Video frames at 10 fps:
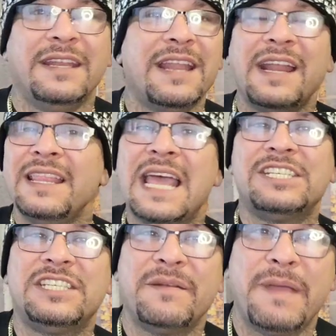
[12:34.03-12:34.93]
None of
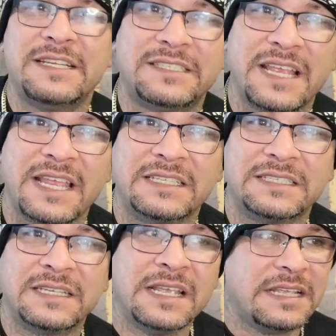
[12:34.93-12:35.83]
that shit makes
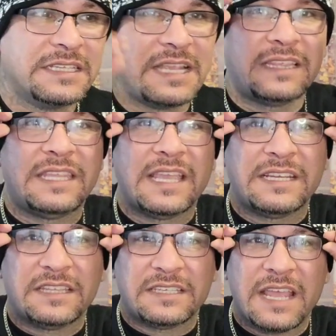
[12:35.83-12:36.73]
sense, because at the
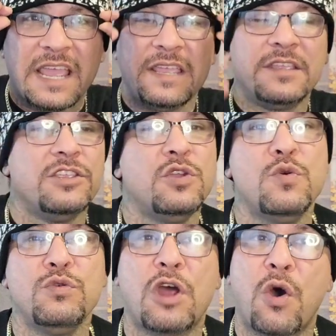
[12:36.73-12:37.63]
end of the day,
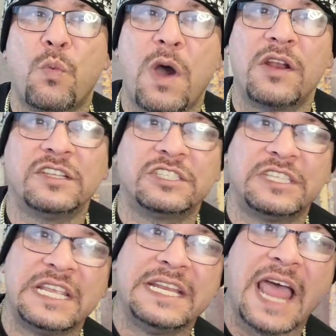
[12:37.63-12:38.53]
you don't want to
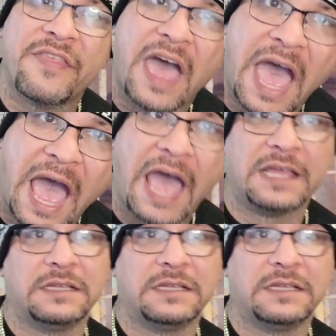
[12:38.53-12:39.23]
see nada.